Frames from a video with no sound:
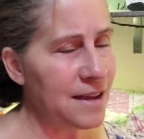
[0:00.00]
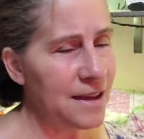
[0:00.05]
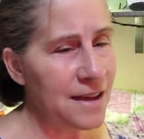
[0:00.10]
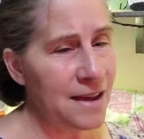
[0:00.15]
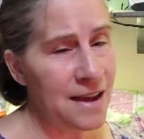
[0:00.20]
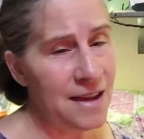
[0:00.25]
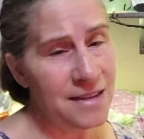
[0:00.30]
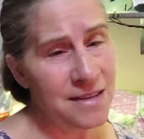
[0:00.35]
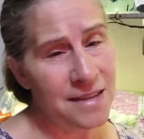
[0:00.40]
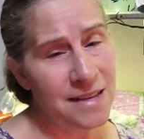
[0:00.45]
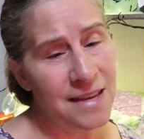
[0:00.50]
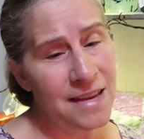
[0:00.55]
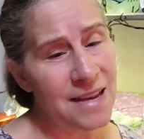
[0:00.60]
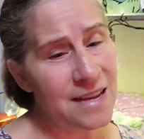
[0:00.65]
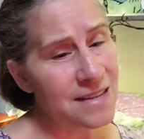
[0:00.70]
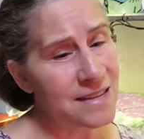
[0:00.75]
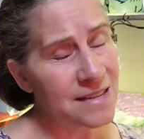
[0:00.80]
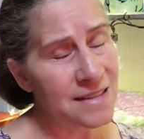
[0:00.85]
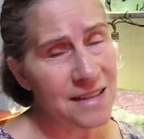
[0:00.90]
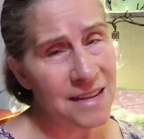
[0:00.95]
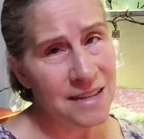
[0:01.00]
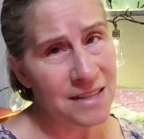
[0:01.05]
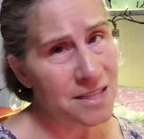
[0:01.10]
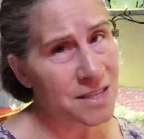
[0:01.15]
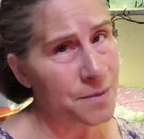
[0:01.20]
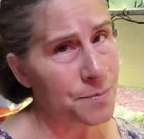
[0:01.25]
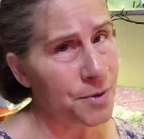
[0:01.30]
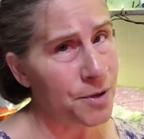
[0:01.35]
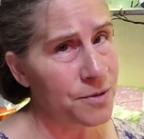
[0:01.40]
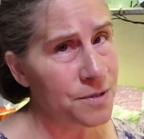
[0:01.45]
I guess that's
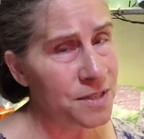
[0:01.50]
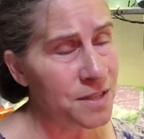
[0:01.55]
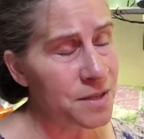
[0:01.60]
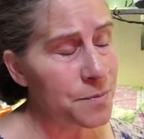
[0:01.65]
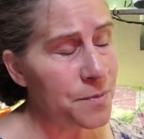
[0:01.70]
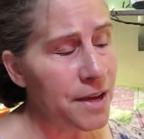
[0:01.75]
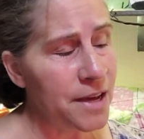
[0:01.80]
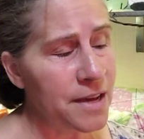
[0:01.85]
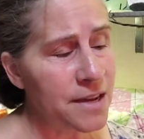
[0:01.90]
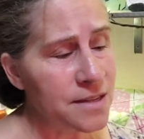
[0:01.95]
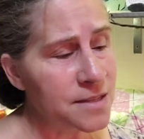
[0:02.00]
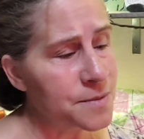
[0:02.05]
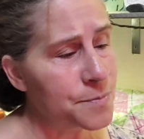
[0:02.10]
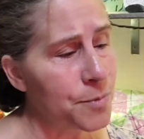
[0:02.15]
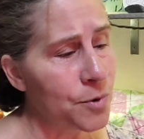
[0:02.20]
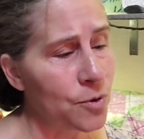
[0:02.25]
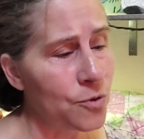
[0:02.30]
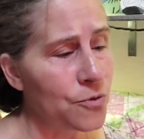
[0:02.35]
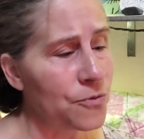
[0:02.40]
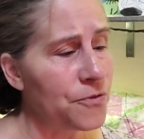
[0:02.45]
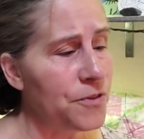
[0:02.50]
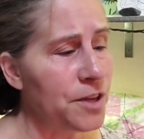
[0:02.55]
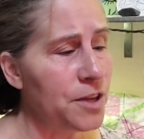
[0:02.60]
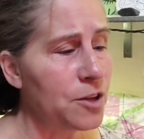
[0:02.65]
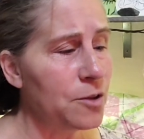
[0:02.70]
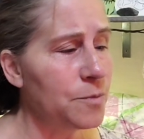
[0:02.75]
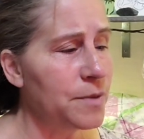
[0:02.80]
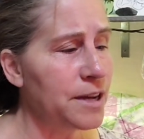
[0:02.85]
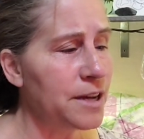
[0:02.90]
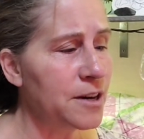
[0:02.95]
supposed to make us both
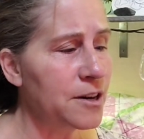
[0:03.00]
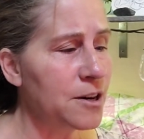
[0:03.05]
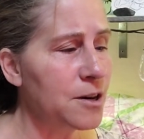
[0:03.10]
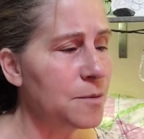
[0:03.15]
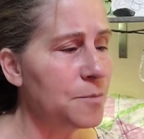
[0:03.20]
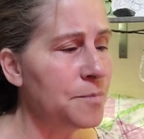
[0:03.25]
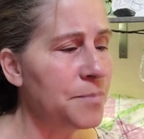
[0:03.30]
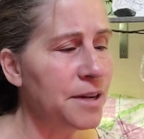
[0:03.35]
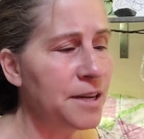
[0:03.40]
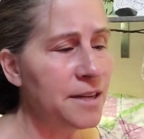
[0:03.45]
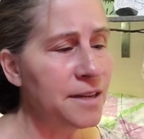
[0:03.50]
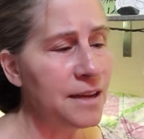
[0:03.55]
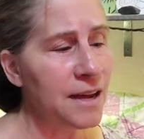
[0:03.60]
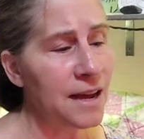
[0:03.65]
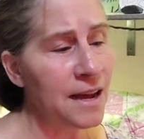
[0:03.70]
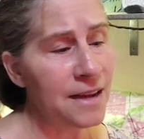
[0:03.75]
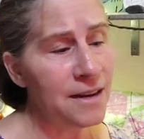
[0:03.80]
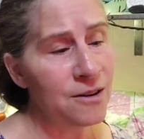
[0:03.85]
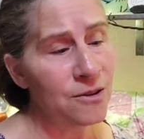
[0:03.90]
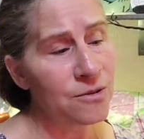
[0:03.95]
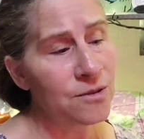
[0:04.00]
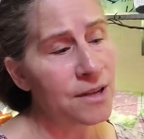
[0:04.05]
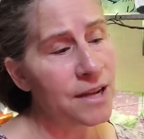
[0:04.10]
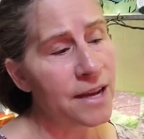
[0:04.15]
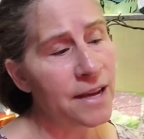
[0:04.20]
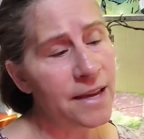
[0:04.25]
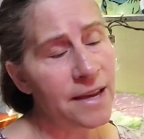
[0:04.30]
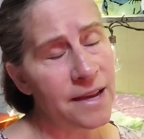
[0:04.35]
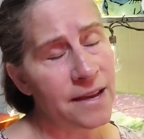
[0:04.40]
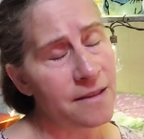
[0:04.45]
feel better, but I don't
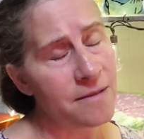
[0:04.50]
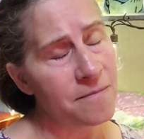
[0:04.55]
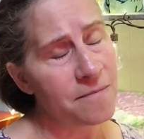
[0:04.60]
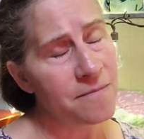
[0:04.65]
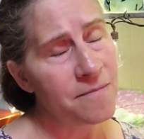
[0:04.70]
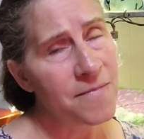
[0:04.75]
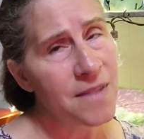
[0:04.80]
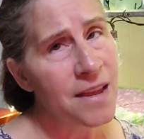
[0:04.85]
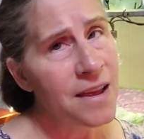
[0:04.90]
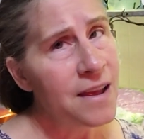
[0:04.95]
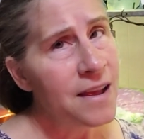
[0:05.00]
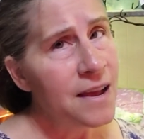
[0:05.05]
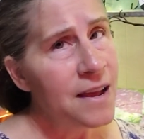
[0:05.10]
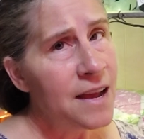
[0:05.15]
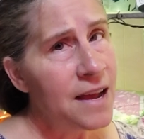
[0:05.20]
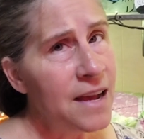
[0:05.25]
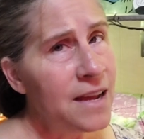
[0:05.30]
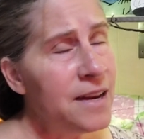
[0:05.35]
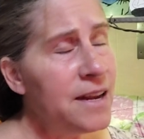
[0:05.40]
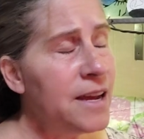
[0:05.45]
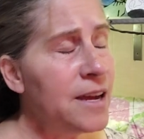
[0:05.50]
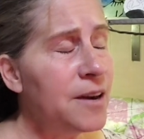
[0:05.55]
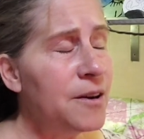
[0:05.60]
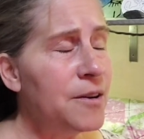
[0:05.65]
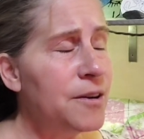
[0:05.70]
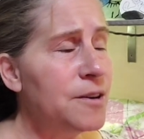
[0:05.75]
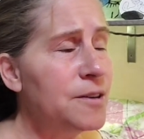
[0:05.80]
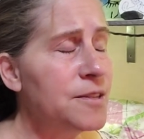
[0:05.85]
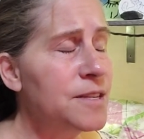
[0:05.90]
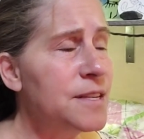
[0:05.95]
like it. And
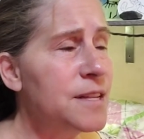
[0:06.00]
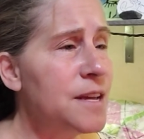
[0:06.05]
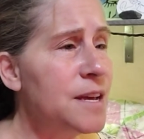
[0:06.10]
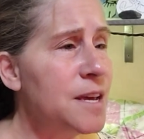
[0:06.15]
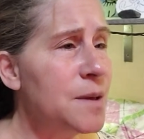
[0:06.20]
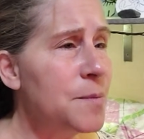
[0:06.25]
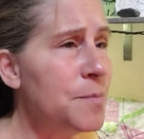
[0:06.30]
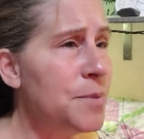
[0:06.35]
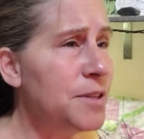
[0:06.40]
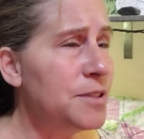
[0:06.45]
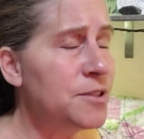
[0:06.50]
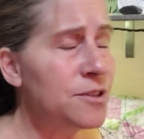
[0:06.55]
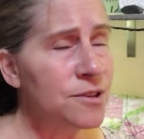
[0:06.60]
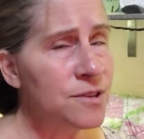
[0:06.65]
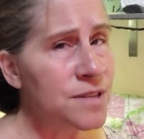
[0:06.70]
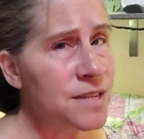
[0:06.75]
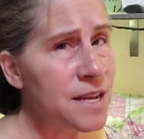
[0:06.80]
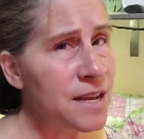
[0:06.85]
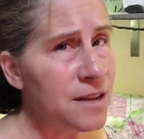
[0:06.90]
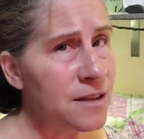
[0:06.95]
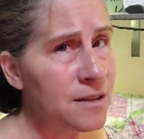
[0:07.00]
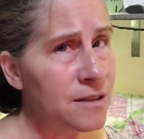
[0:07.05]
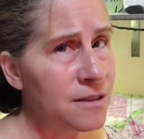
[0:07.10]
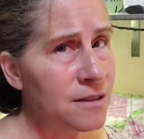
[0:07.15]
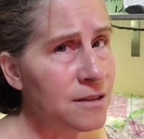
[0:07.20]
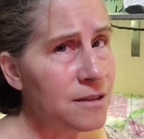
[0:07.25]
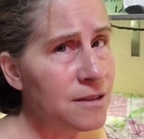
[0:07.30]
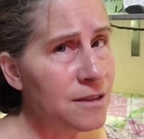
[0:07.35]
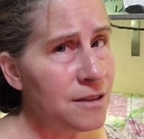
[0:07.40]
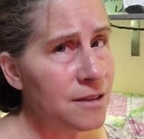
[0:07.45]
Harrier's like, but Tercel,
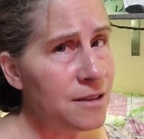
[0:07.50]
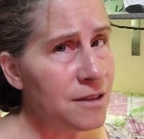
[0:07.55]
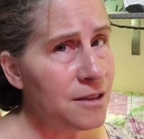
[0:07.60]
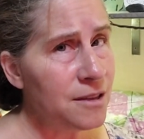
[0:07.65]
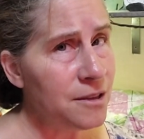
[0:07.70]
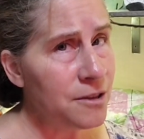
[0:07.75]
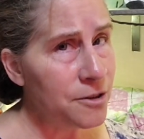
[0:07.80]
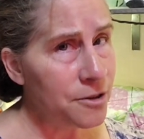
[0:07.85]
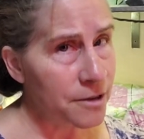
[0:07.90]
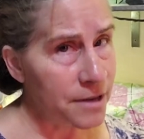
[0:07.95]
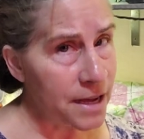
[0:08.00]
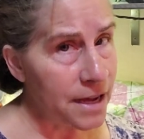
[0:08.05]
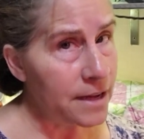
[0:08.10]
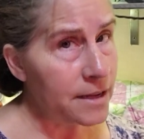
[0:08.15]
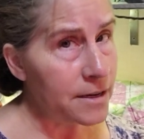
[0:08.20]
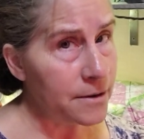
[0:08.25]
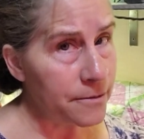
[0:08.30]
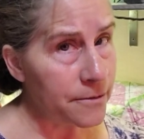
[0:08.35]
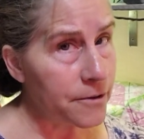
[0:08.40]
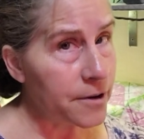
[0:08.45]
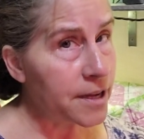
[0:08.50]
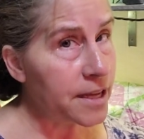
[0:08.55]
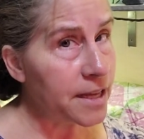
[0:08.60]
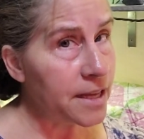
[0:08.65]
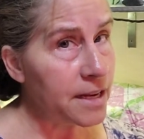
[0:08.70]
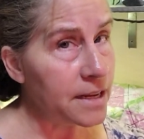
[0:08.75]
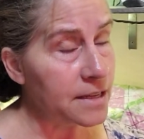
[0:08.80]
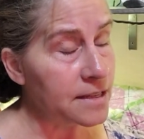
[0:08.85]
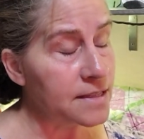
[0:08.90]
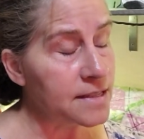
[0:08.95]
you're kind of
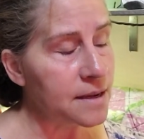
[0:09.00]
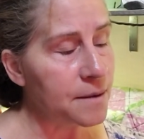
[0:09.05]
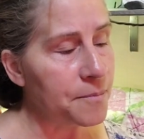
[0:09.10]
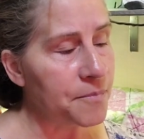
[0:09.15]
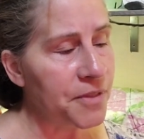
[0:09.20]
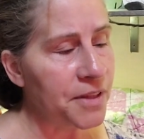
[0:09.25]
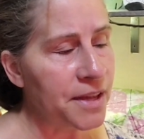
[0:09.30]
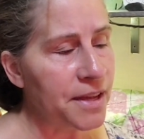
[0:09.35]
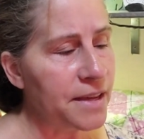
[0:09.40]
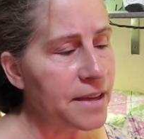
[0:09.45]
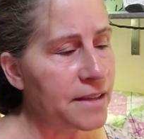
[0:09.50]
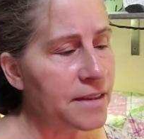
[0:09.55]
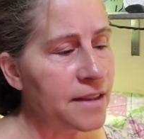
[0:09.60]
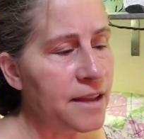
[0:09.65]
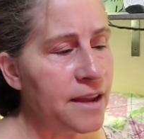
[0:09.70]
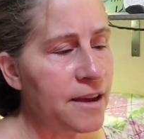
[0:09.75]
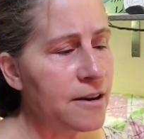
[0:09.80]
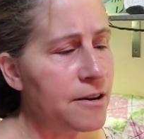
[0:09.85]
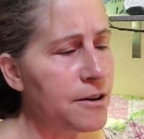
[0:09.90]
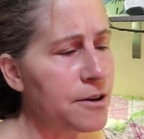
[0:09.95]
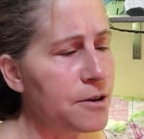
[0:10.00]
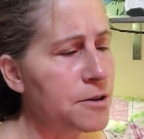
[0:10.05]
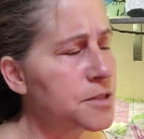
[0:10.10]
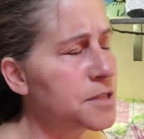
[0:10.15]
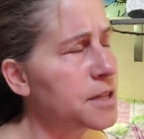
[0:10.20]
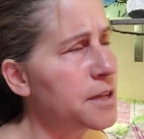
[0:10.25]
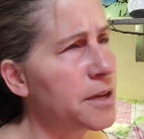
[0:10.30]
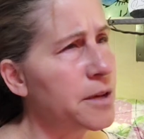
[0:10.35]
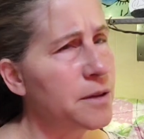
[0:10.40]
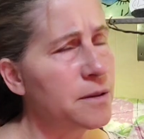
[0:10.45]
forgetting something. And
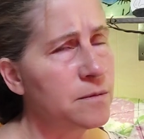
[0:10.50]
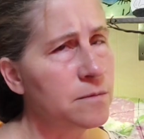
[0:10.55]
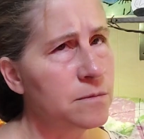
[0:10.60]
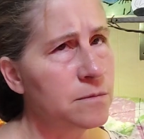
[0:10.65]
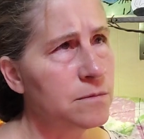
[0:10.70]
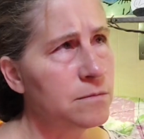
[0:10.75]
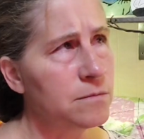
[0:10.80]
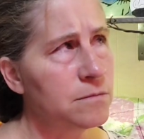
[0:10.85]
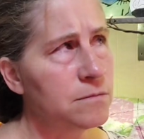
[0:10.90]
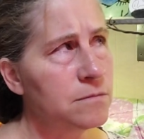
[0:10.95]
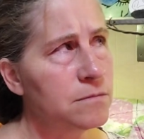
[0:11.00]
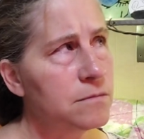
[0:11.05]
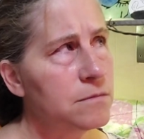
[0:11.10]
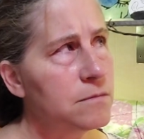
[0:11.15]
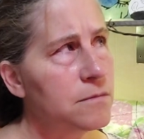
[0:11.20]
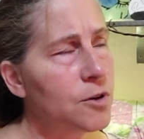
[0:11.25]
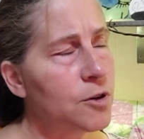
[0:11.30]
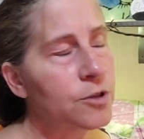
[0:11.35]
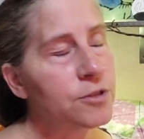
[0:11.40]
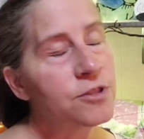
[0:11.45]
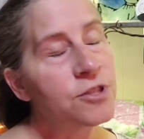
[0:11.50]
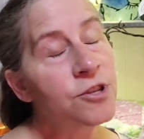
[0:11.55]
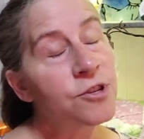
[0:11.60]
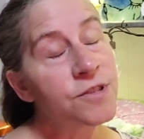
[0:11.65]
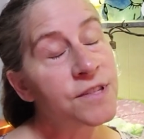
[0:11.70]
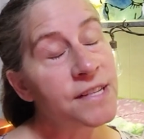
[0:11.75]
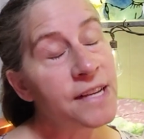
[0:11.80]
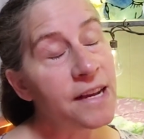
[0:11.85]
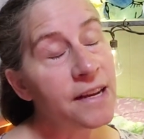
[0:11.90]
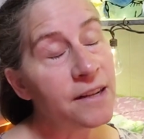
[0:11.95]
Harrier's like, or
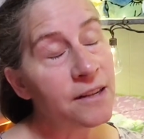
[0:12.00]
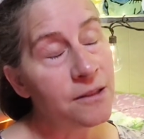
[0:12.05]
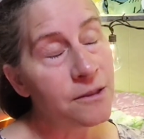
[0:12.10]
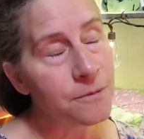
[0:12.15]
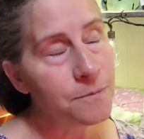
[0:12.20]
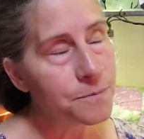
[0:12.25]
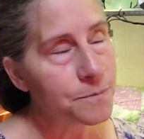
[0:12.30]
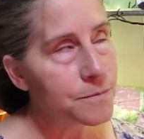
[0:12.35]
Tercel,